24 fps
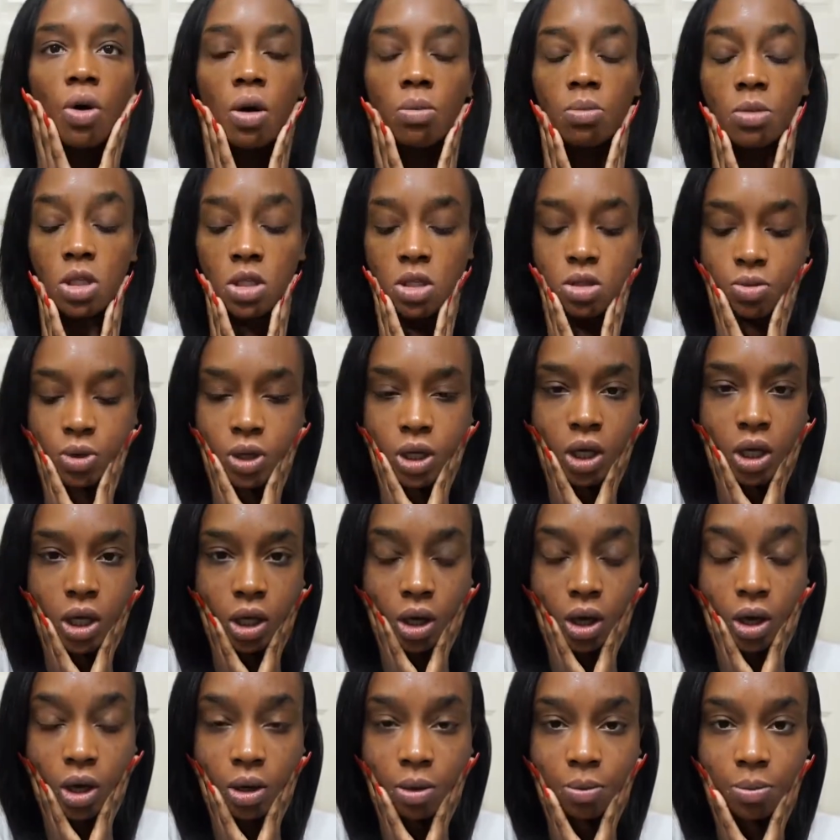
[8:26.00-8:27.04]
I'm just waking
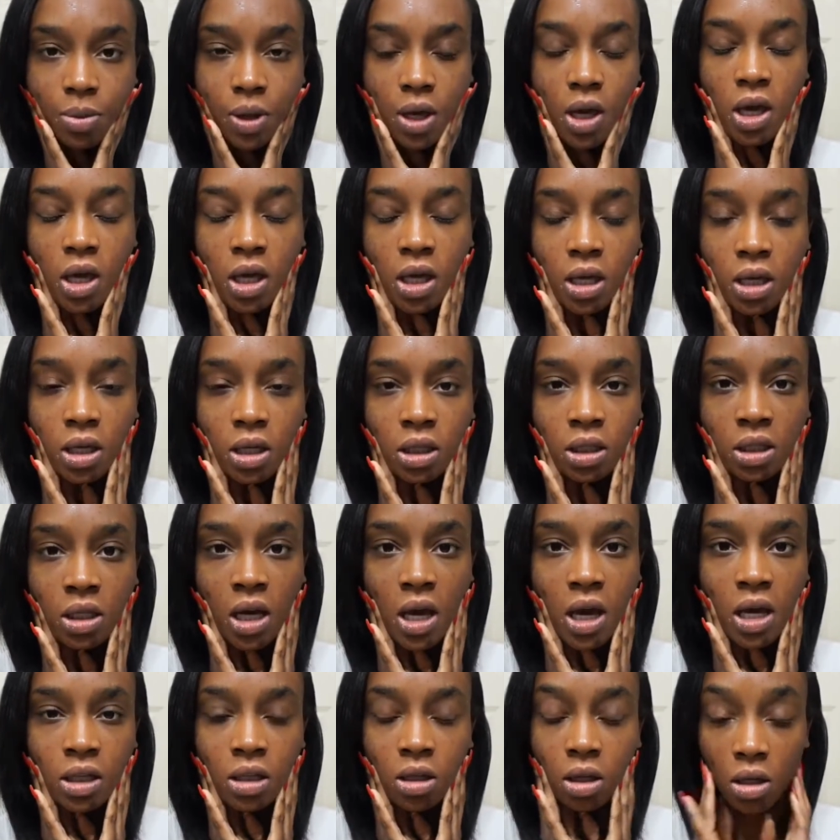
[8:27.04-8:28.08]
up and
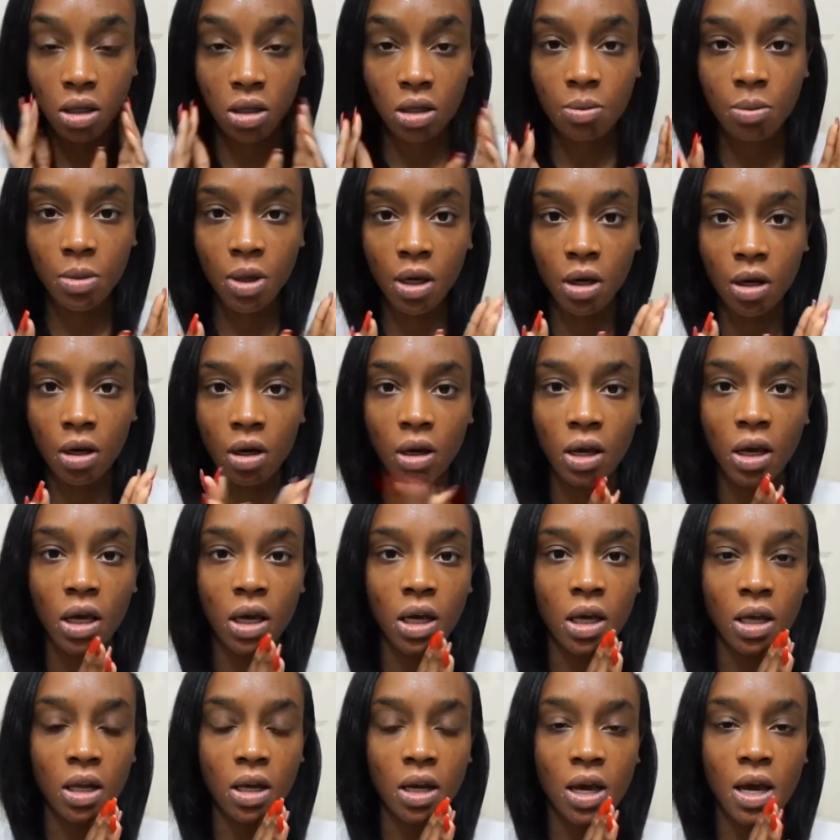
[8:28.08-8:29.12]
I look in the mirror
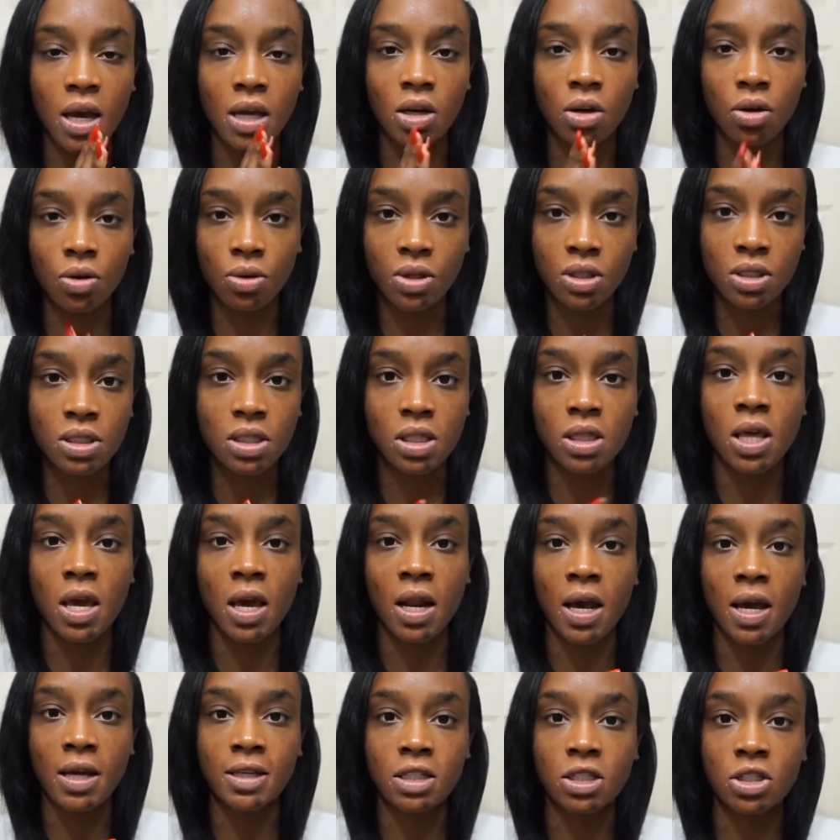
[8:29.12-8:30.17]
and I noticed
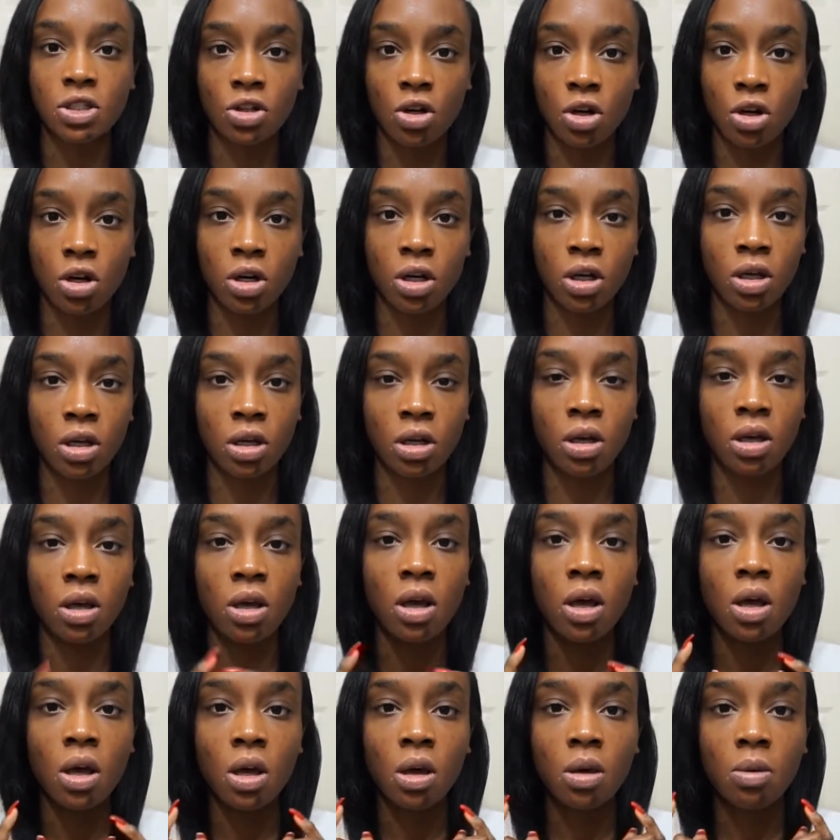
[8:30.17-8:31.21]
that I started
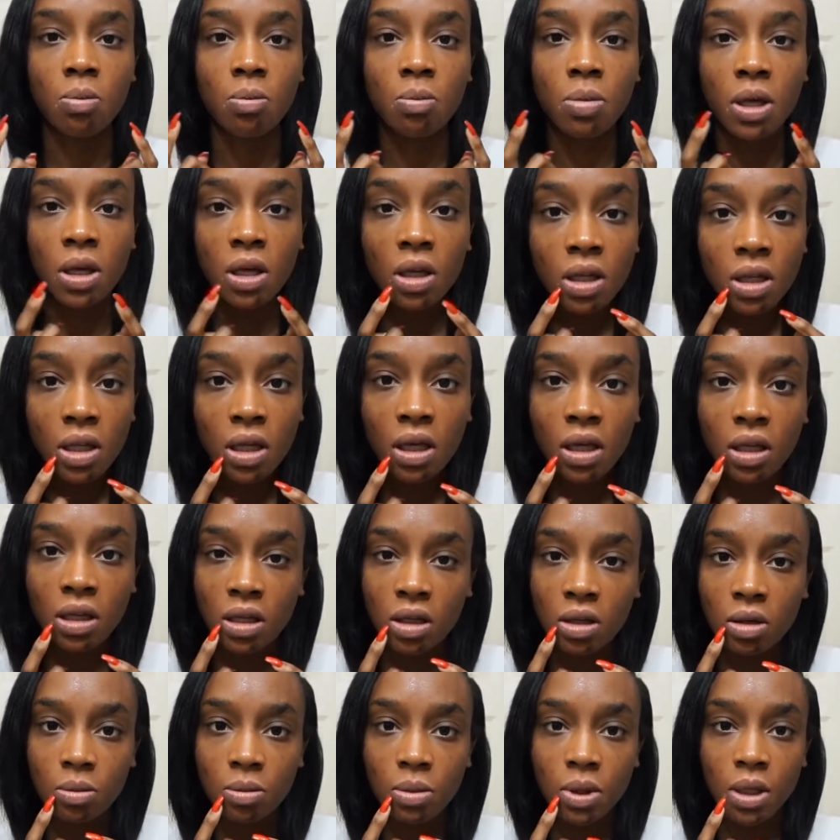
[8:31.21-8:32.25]
peeling a little